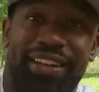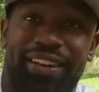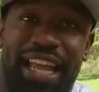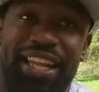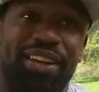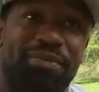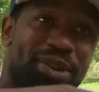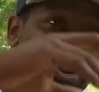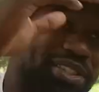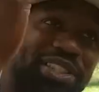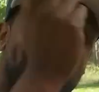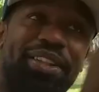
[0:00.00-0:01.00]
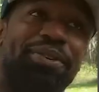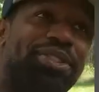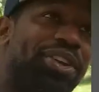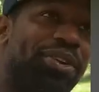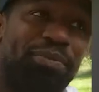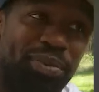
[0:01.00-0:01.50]
Like, let me go get this low
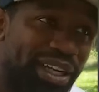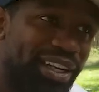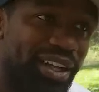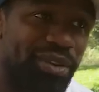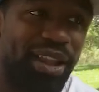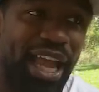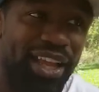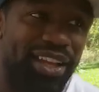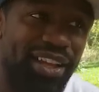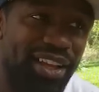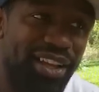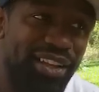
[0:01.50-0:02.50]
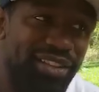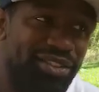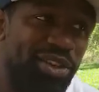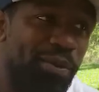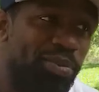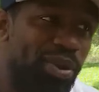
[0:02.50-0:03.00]
shirt printed up, like,
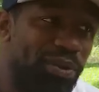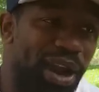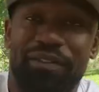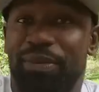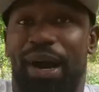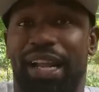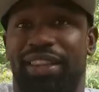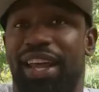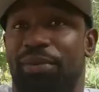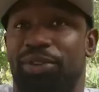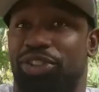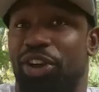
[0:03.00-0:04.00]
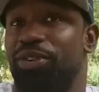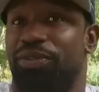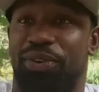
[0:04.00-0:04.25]
to the point where everybody thought I was choked for